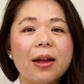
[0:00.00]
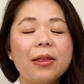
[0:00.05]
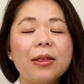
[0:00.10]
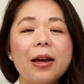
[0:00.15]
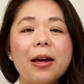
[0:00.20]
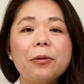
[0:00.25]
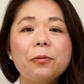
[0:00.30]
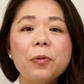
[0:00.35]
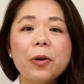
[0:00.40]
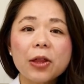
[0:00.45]

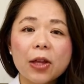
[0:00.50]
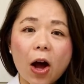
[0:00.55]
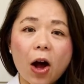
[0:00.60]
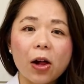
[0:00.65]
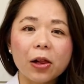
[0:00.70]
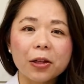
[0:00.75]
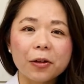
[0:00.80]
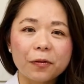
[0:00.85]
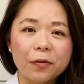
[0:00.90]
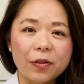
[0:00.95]
Then with
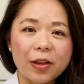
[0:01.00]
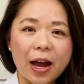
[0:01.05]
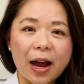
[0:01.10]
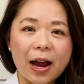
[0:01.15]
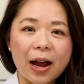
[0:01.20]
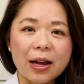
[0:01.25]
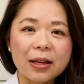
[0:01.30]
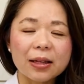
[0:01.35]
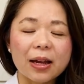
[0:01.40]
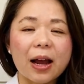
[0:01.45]
all of
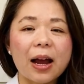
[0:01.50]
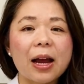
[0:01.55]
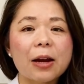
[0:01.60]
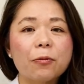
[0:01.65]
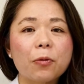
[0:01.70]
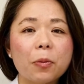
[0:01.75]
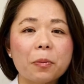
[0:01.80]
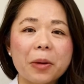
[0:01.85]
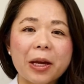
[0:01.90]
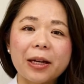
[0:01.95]
that, I
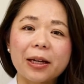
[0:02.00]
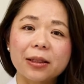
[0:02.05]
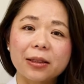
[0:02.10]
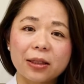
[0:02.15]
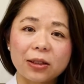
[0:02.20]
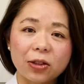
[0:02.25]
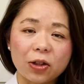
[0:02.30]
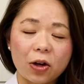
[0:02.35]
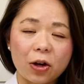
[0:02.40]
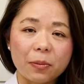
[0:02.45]
will make a
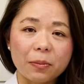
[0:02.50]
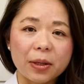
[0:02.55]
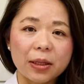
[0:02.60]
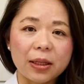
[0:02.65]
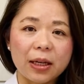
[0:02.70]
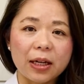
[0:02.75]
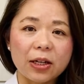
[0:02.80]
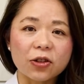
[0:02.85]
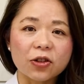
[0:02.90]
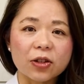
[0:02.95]

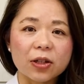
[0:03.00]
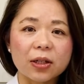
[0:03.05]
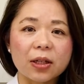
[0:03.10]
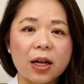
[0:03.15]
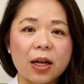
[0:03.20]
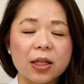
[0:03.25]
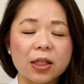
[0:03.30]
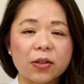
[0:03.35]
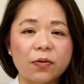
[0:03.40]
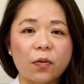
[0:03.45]
determination
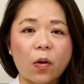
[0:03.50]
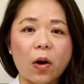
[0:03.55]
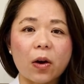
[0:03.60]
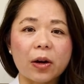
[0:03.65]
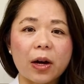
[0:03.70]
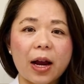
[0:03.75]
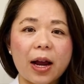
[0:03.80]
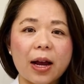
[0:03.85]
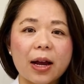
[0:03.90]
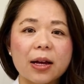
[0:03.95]
as
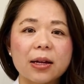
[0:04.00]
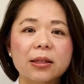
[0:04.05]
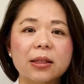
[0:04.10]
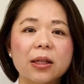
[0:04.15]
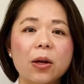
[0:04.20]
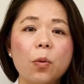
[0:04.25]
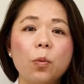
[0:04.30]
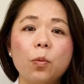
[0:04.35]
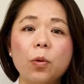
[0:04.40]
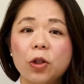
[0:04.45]
far as
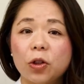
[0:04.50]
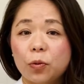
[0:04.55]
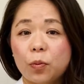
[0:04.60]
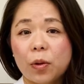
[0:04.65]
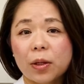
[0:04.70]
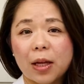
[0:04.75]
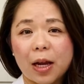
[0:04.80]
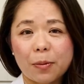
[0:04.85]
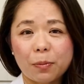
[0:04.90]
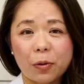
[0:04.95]
which
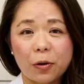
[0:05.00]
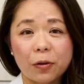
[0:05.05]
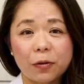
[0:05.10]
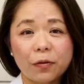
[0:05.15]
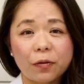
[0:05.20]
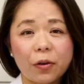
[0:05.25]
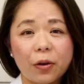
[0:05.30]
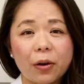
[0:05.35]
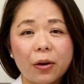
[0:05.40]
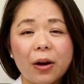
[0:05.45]
one I
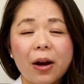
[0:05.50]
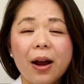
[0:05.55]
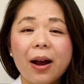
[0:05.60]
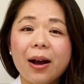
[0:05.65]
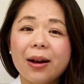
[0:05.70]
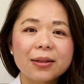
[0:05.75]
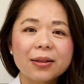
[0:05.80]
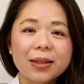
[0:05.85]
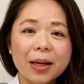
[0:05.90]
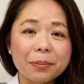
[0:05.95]
prefer.
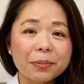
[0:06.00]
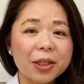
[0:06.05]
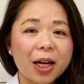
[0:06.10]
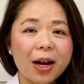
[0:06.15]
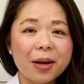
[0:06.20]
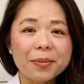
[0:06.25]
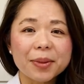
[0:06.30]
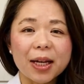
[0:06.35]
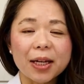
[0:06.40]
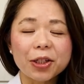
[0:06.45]

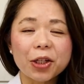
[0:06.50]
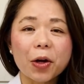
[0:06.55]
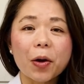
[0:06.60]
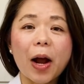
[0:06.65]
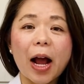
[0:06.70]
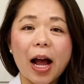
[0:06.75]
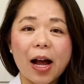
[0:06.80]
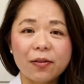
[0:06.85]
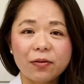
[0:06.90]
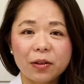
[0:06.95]
Sometimes I don't
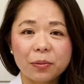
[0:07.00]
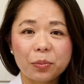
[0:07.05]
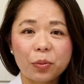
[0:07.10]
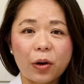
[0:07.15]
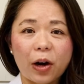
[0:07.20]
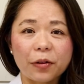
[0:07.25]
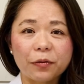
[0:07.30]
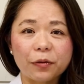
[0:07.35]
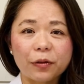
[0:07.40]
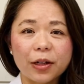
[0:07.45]
have a
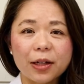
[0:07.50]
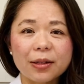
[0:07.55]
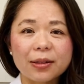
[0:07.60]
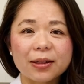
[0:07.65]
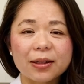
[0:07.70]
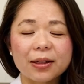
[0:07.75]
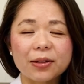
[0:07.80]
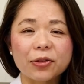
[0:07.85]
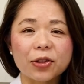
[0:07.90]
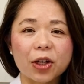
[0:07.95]
preference
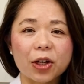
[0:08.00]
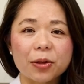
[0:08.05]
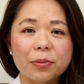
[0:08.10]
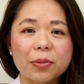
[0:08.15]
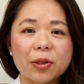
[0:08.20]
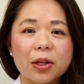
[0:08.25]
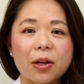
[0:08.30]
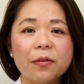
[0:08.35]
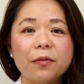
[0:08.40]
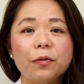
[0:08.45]
in
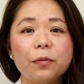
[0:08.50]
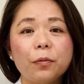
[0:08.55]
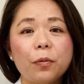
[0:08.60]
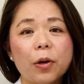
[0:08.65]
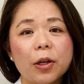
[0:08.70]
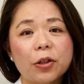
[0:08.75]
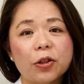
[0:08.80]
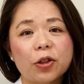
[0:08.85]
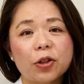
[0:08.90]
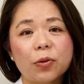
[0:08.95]
terms of
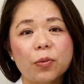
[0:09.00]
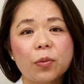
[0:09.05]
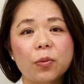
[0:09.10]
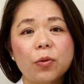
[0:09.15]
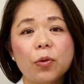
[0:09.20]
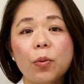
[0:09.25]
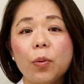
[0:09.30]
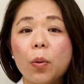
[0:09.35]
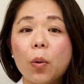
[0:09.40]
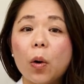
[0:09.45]
which
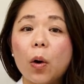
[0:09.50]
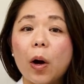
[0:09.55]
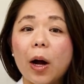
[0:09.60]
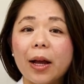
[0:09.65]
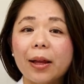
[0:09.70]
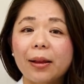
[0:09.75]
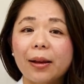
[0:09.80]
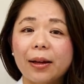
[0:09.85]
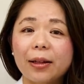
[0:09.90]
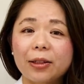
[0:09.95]
tool
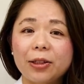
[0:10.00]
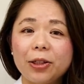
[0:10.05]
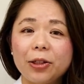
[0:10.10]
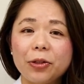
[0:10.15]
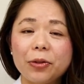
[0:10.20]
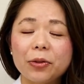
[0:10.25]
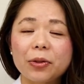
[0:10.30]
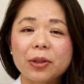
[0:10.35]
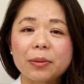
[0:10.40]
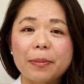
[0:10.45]
I like to
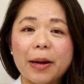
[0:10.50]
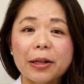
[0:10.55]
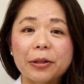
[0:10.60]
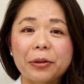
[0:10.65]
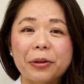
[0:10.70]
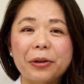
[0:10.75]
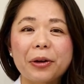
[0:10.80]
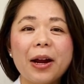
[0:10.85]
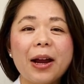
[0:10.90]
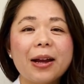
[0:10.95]
use
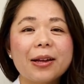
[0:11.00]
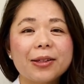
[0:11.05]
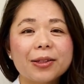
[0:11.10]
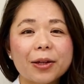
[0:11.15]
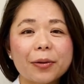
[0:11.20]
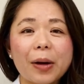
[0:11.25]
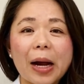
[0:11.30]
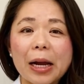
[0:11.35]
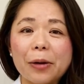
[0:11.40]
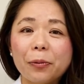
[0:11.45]
better, so
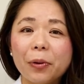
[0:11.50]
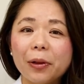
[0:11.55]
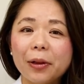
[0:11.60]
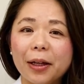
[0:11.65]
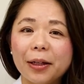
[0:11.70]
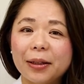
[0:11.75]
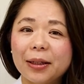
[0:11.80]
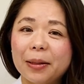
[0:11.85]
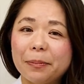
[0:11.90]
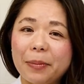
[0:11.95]
I will
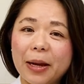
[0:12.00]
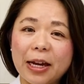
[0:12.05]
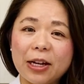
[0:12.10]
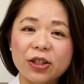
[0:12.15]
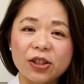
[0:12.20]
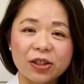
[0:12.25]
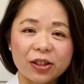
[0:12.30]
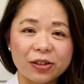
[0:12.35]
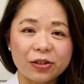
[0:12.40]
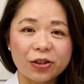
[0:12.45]
let the
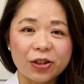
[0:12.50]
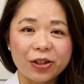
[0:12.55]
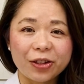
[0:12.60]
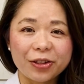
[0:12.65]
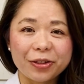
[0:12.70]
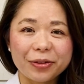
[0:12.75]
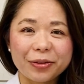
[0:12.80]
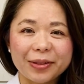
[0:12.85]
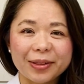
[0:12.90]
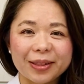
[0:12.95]
patient
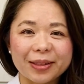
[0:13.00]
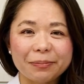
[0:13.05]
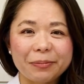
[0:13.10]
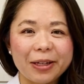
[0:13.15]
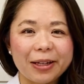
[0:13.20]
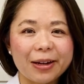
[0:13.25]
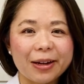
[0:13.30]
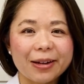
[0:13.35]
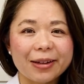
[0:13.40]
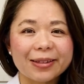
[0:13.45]
choose
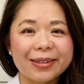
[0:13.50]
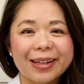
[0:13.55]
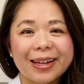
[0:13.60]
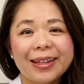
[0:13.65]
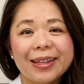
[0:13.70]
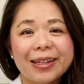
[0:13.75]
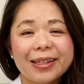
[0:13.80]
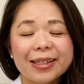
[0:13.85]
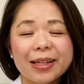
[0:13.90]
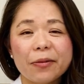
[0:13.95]
because it
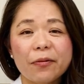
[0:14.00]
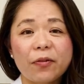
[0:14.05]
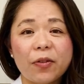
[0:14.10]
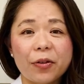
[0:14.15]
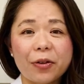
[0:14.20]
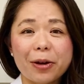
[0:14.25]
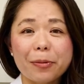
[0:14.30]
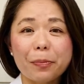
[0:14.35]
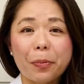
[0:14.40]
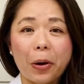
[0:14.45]
is a
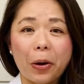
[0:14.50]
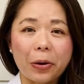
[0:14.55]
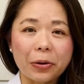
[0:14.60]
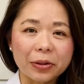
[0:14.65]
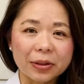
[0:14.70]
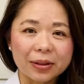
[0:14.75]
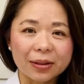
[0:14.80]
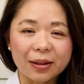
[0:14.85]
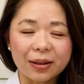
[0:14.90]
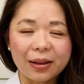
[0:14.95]
very
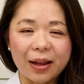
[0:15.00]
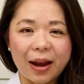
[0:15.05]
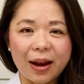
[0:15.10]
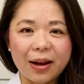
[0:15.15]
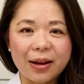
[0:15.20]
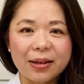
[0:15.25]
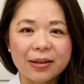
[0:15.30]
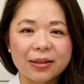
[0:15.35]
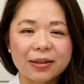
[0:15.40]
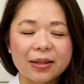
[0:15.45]

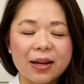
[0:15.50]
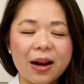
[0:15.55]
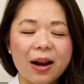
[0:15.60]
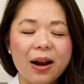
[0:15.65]
personalized